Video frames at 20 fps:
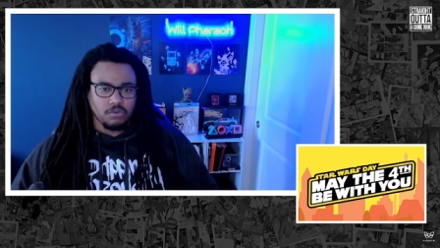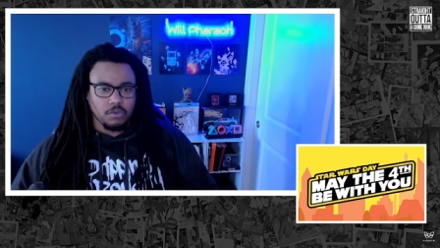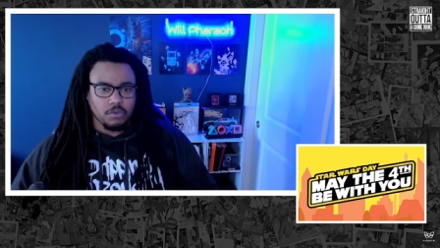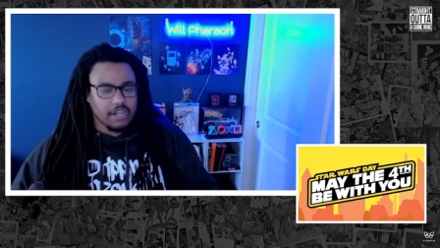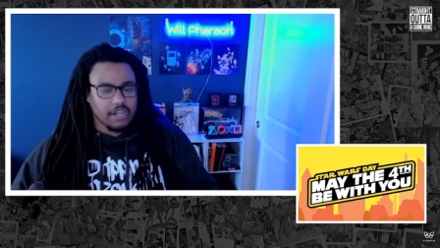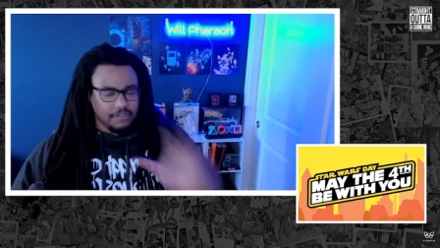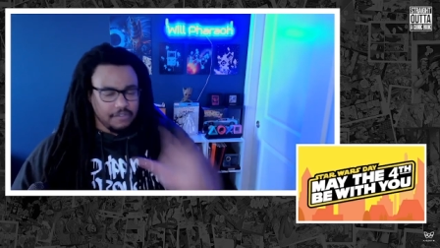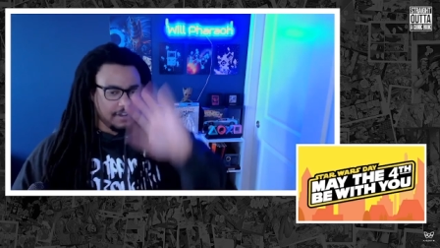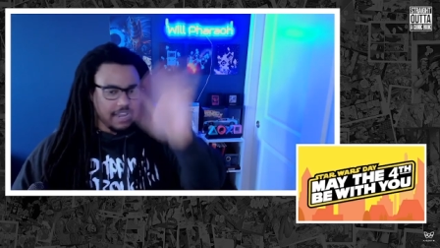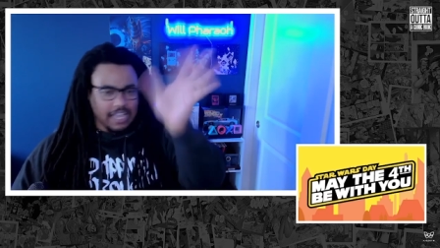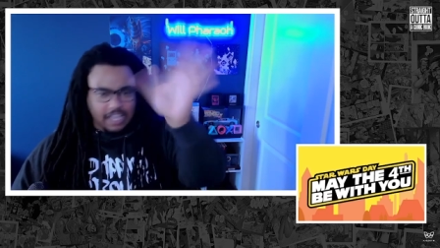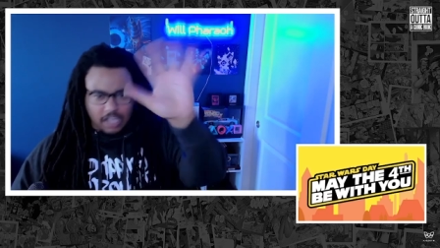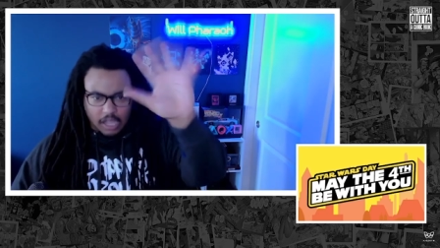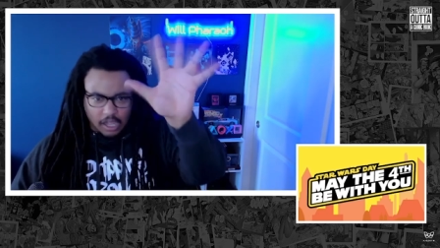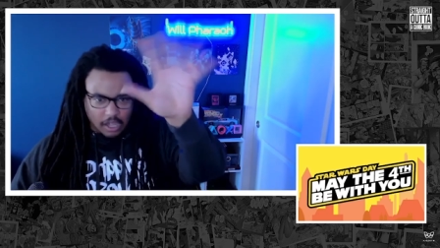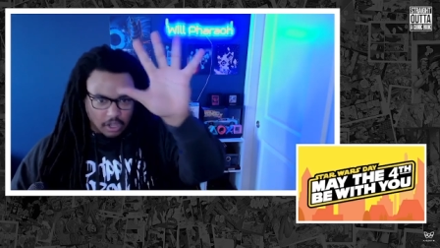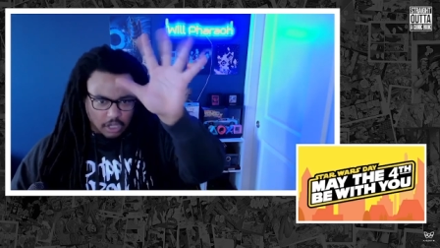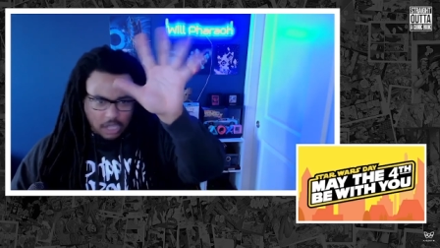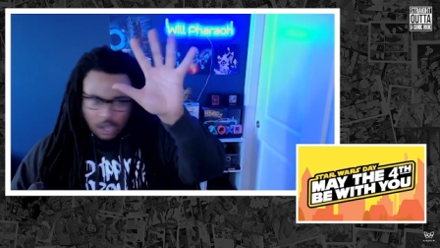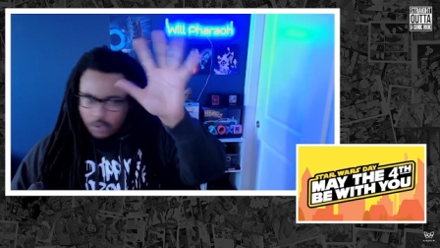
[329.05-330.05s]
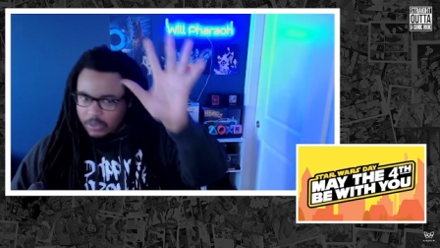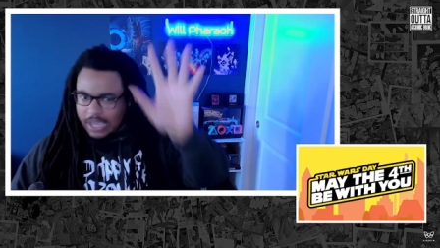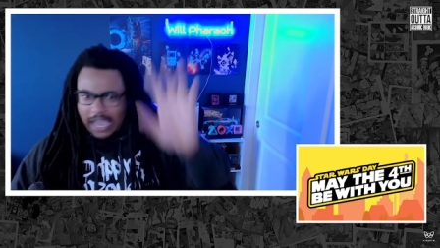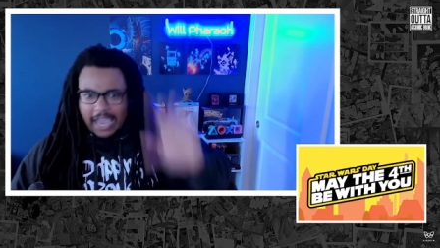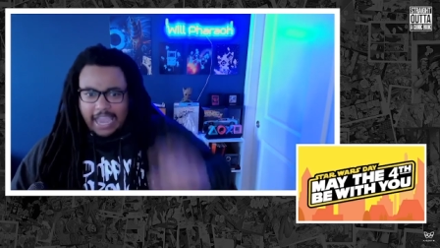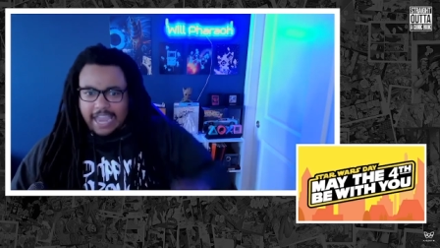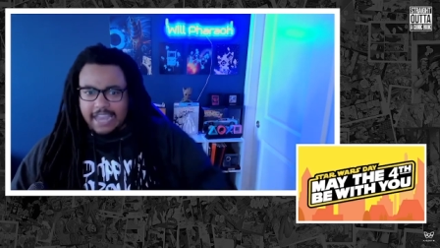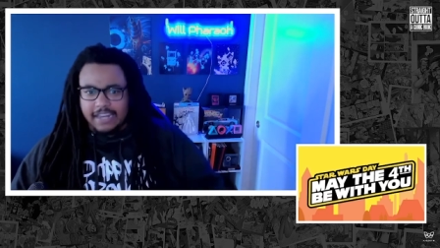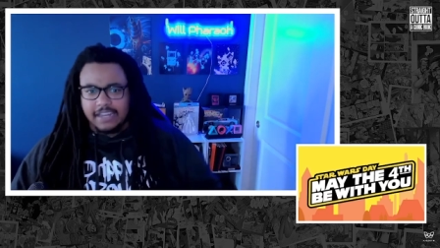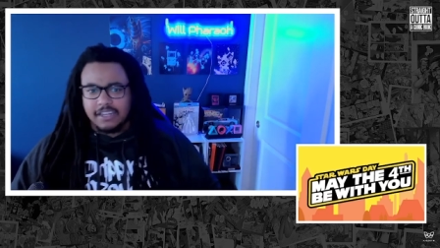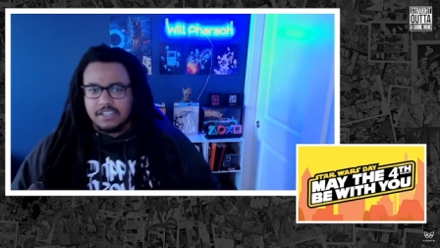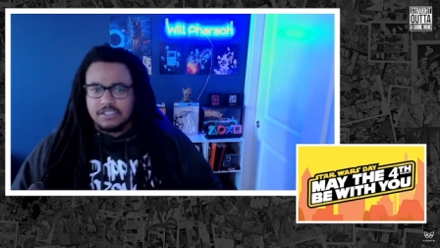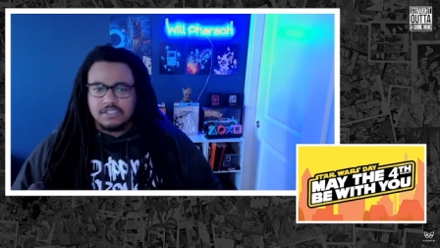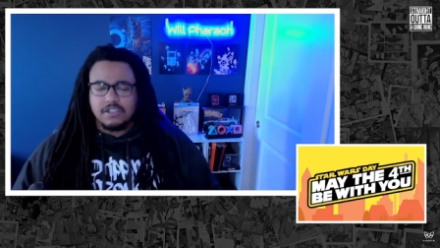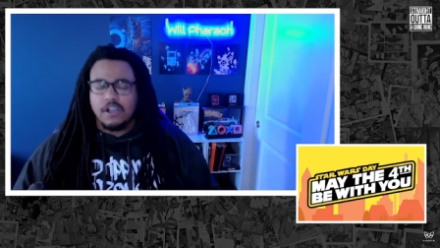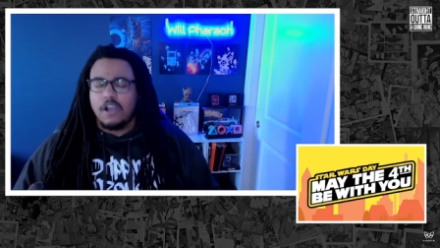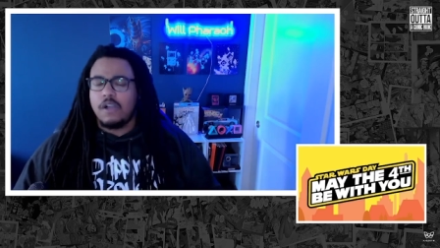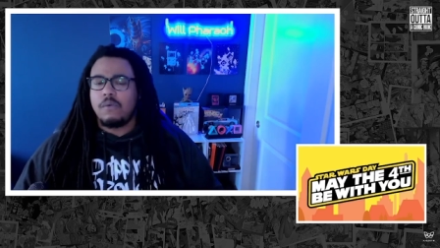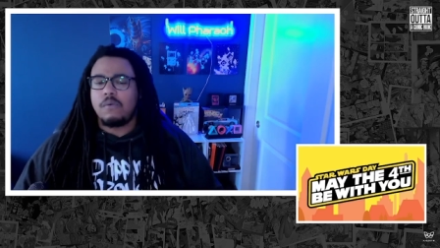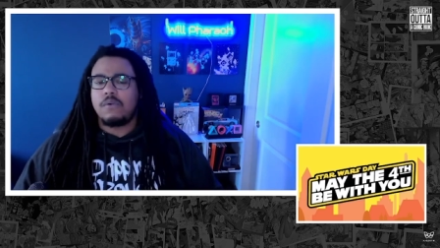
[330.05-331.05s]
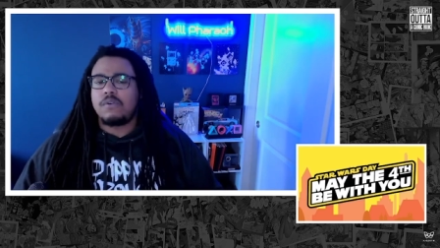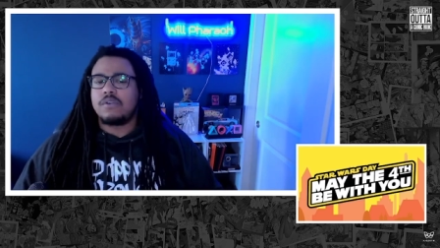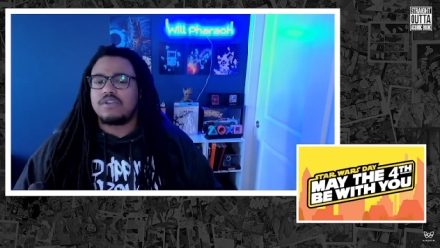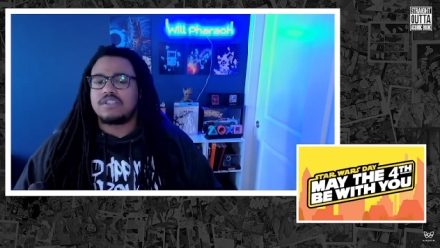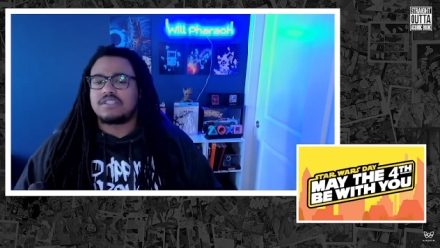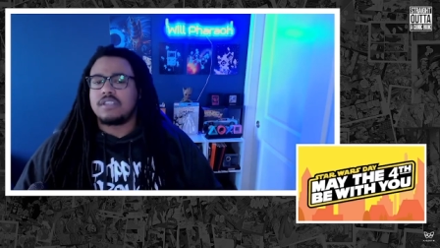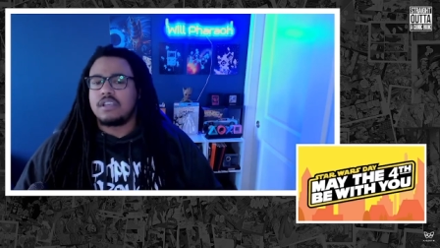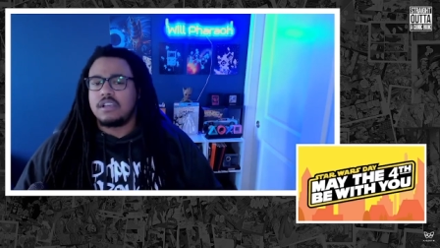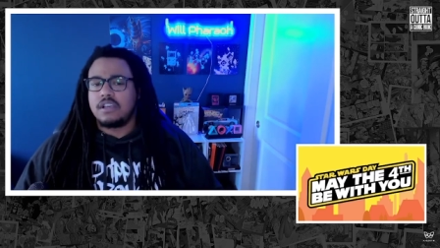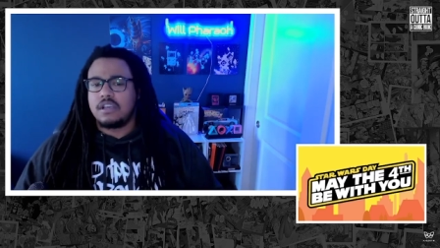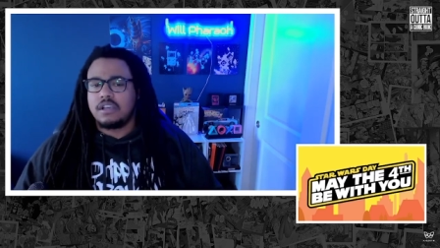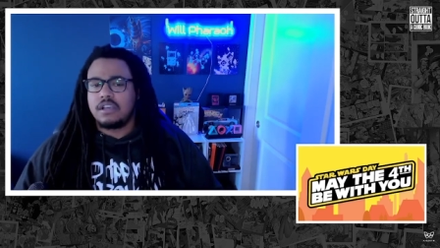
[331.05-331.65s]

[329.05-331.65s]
whatever they call cocaine in the Star Wars